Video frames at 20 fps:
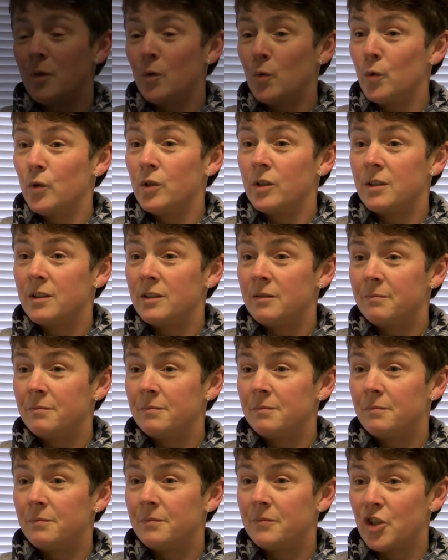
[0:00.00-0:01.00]
my own
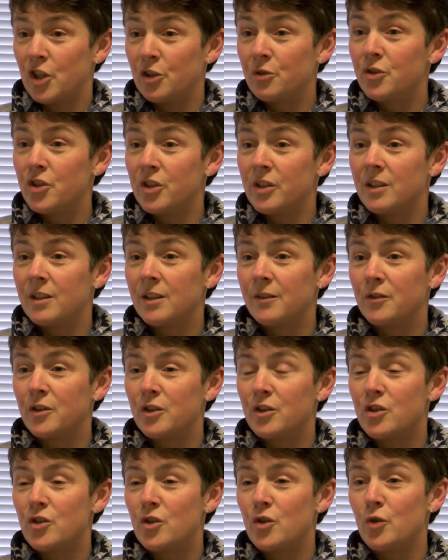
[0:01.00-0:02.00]
children. I've
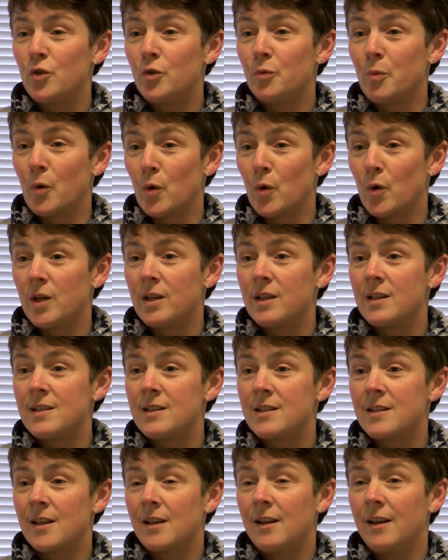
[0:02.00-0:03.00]
got two
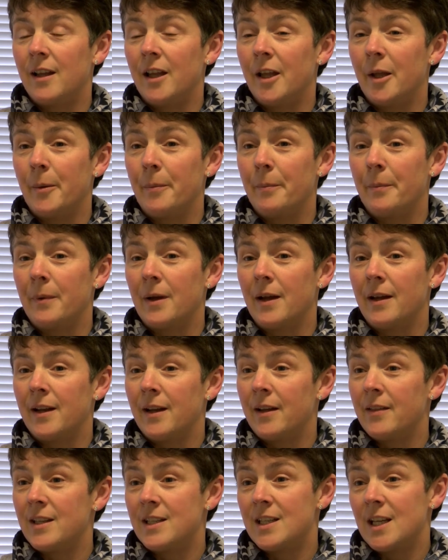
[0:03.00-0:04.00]
boys, um, and
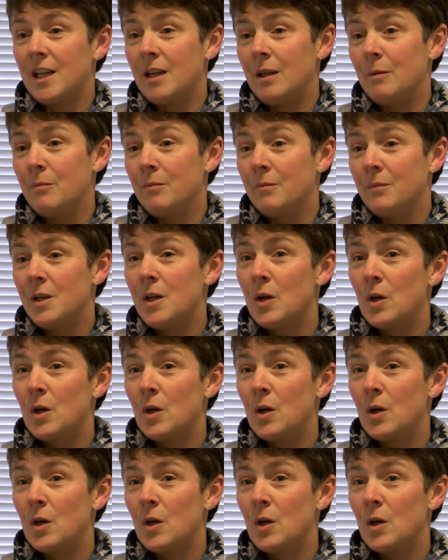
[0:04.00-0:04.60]
at the time